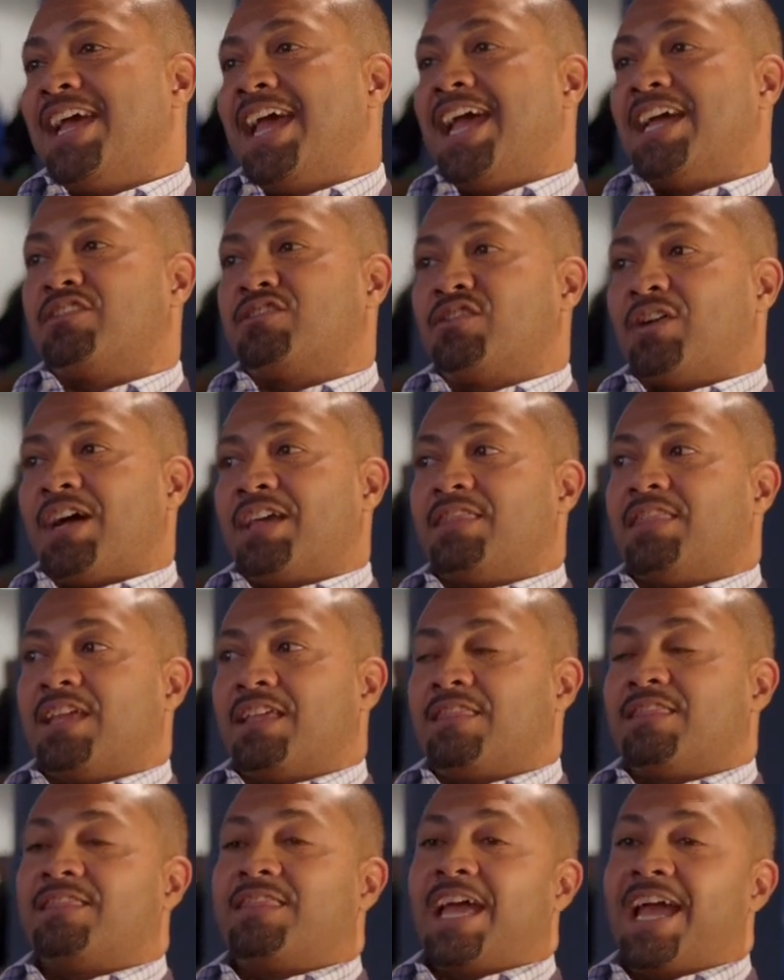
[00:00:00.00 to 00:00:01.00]
And so I
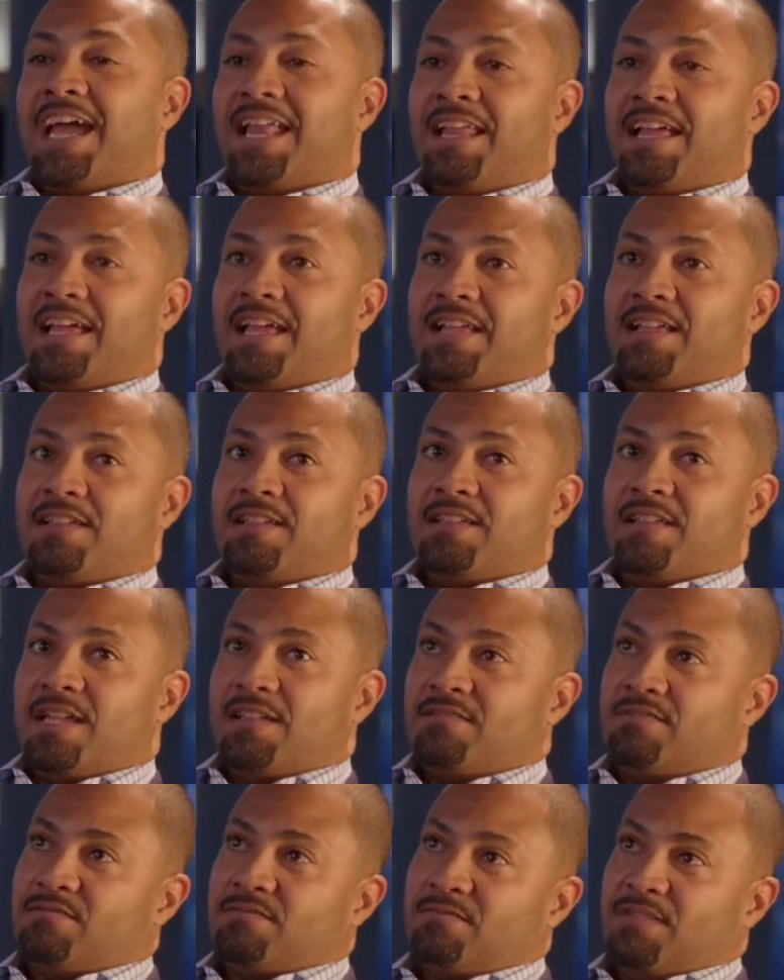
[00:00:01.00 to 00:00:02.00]
think that
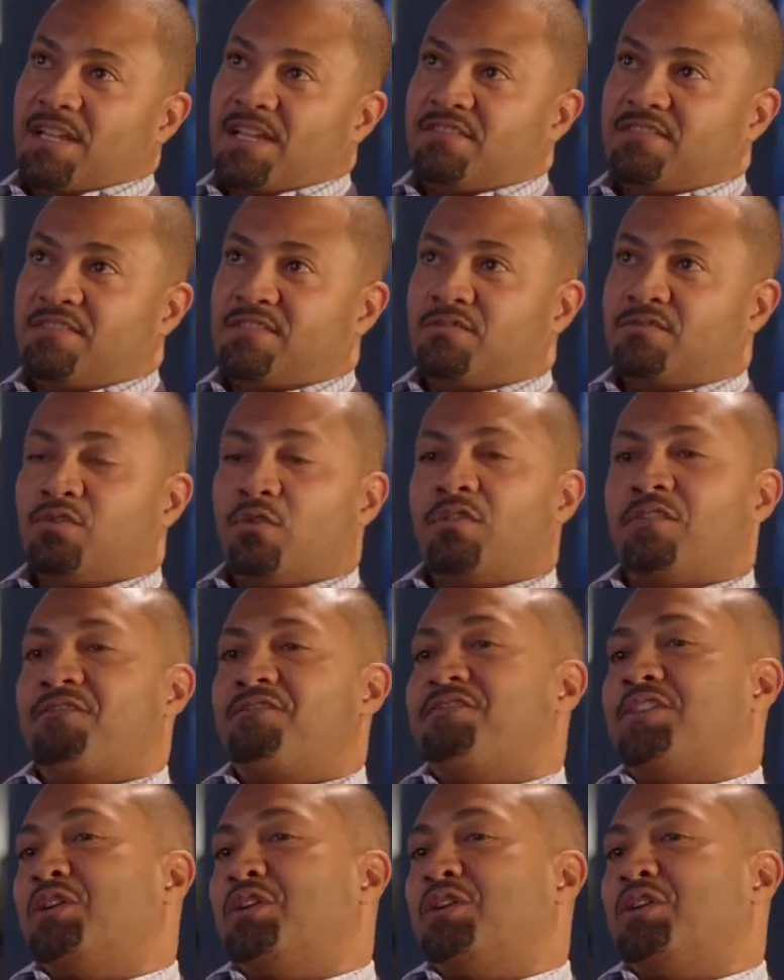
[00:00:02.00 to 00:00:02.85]
has sort of